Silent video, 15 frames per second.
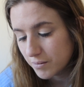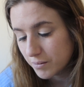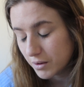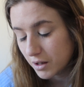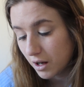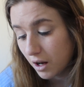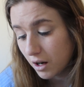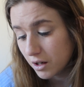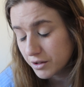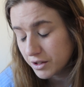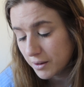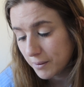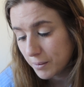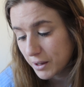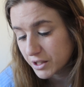Arlo's
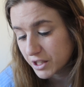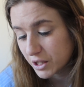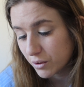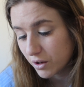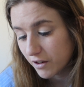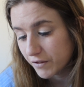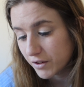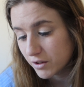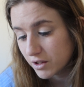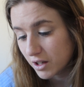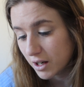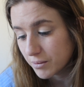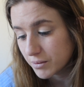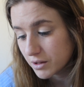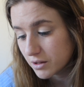come up actually quite a few
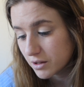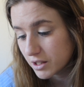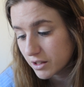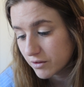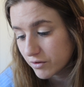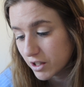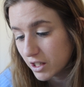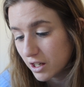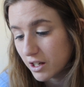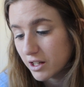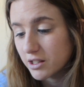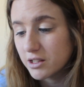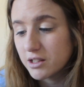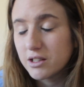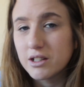times. I didn't
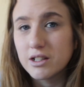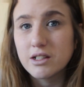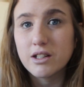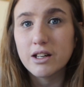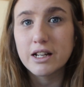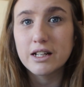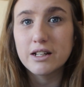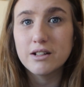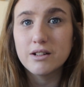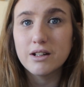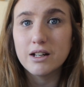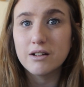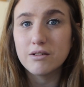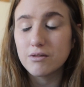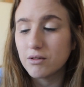realise. It's like
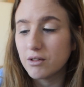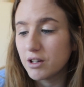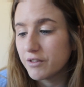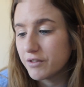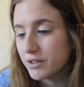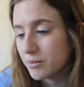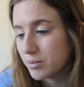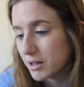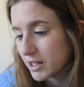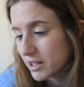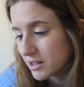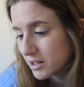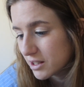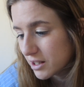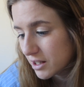all over the
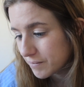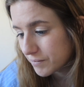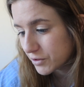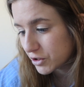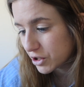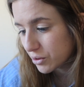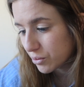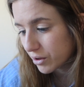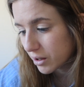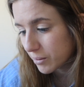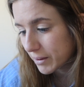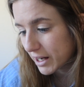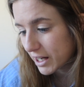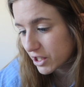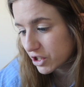place. Do you want to
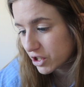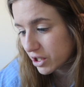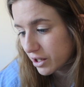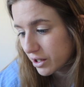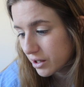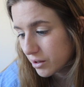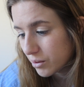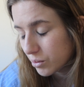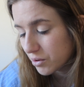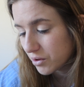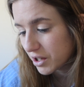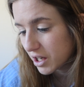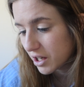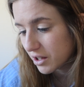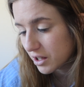match with
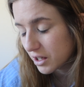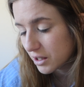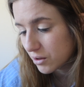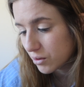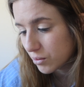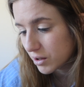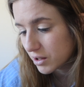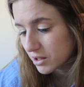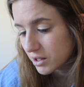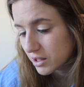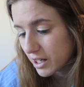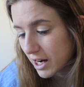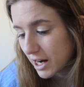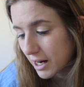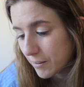the other little one's
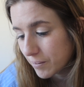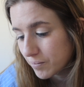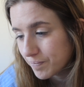name?